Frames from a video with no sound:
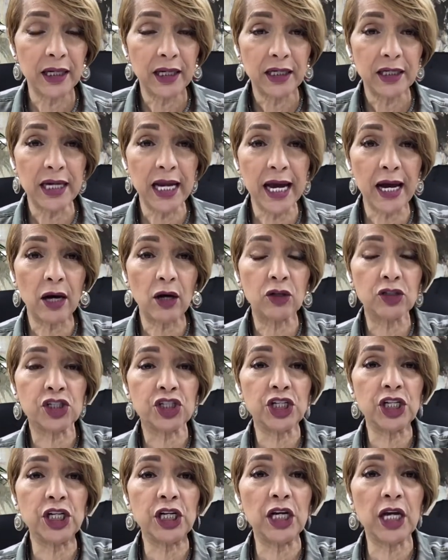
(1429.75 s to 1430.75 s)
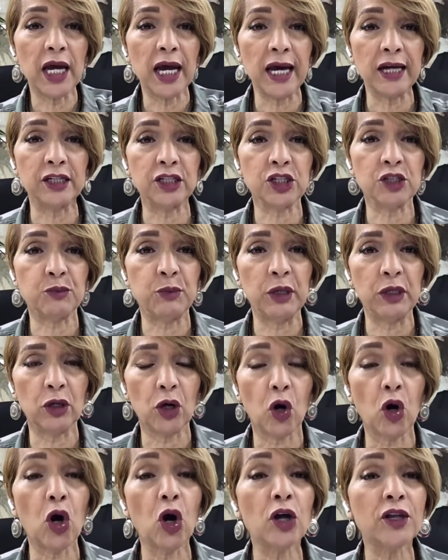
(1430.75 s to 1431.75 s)
Now, she had spent
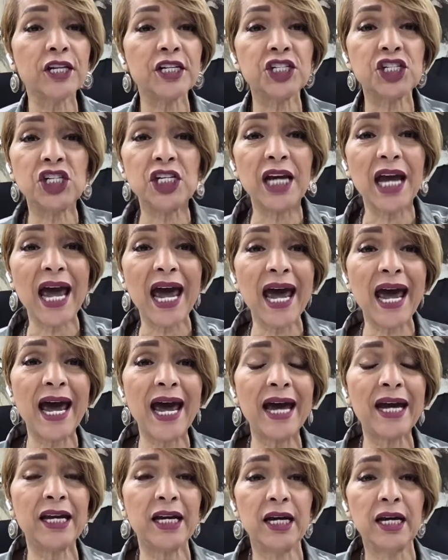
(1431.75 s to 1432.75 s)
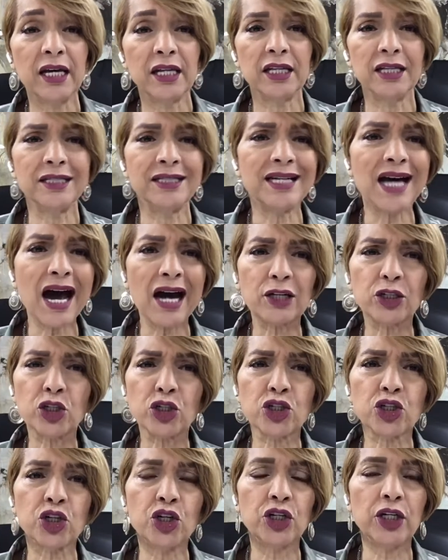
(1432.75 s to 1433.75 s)
all that she had, the doctors
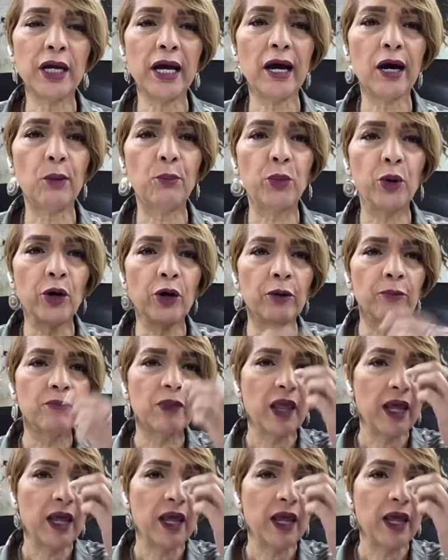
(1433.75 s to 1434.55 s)
couldn't help her,